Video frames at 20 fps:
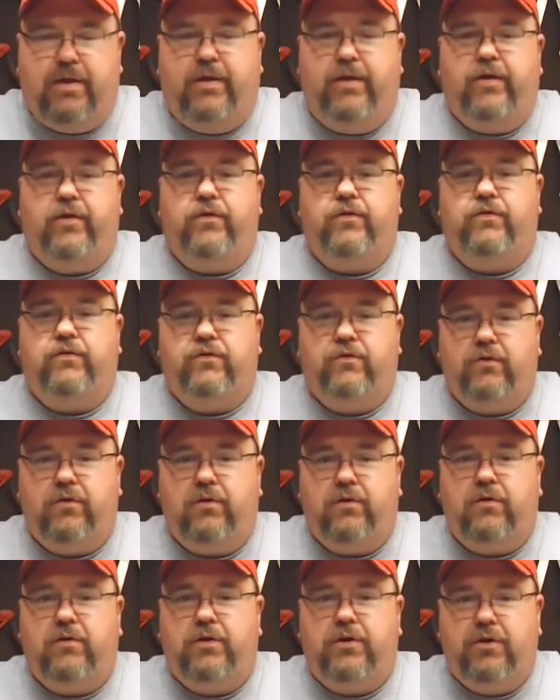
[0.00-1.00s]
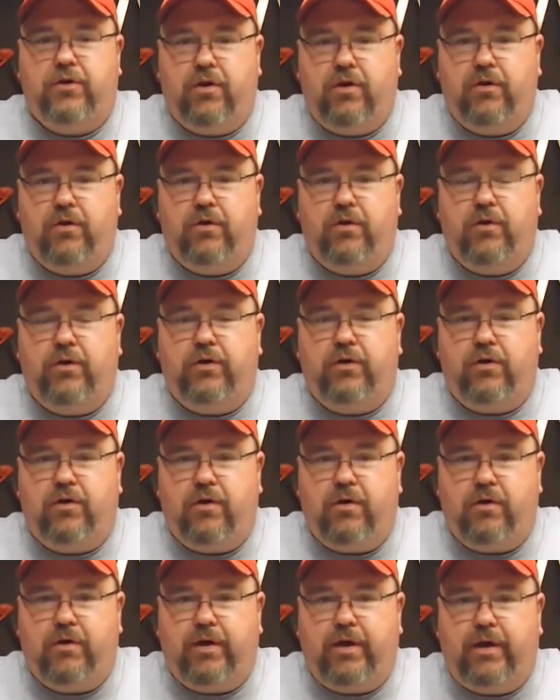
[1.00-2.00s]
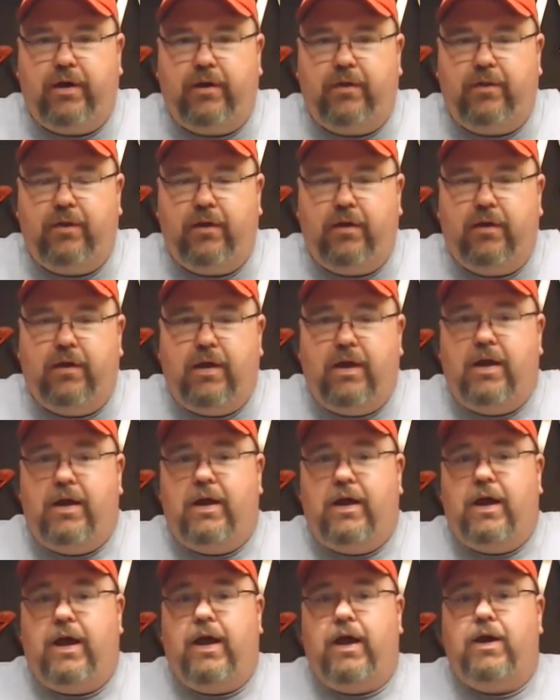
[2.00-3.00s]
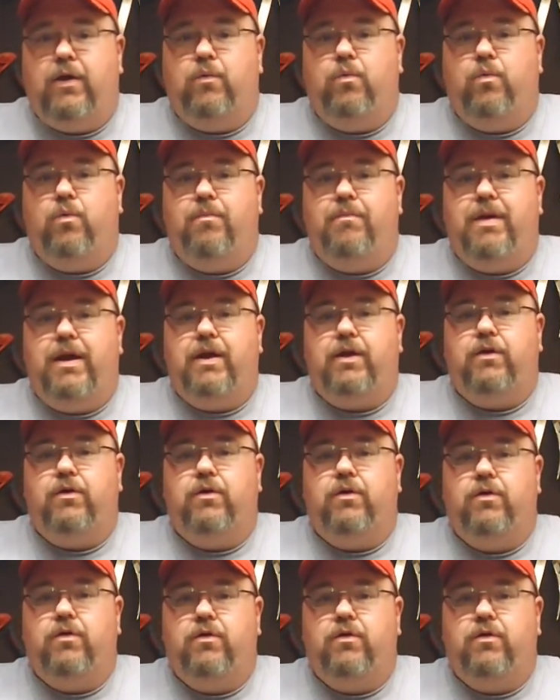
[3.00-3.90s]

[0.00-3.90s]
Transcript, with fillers: is certainly not going to hurt anything and it will make